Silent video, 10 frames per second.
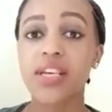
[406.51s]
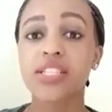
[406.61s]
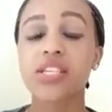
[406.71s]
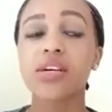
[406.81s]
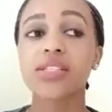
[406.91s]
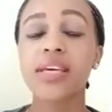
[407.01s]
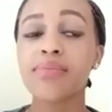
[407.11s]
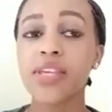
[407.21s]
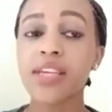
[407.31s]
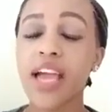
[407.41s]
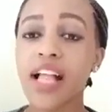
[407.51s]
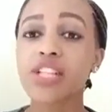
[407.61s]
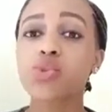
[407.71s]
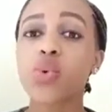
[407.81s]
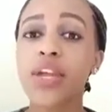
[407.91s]
So something
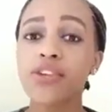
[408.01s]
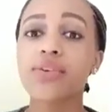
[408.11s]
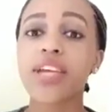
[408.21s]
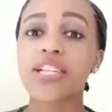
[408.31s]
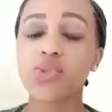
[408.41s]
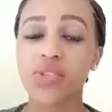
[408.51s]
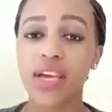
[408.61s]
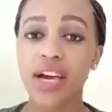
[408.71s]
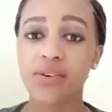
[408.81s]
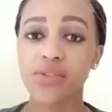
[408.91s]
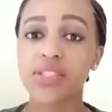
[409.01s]
else, when you get to the house